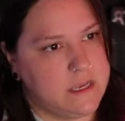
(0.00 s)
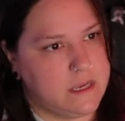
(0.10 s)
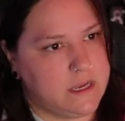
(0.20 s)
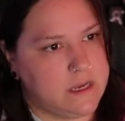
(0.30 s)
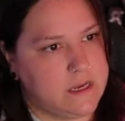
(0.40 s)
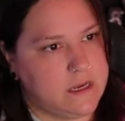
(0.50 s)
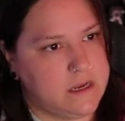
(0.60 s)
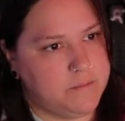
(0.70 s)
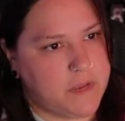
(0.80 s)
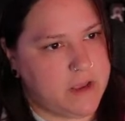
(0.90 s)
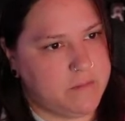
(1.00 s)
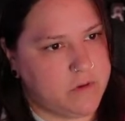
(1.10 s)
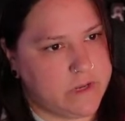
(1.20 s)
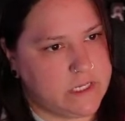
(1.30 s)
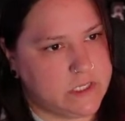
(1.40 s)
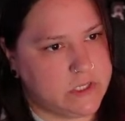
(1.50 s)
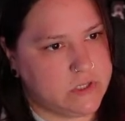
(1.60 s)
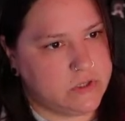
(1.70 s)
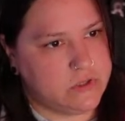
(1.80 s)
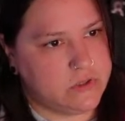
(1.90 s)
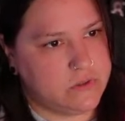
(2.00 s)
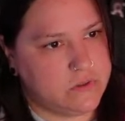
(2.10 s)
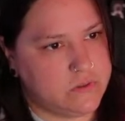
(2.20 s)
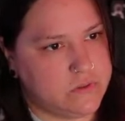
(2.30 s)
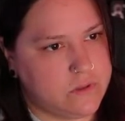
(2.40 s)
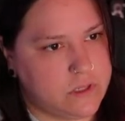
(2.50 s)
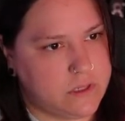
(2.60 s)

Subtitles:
I'm going to,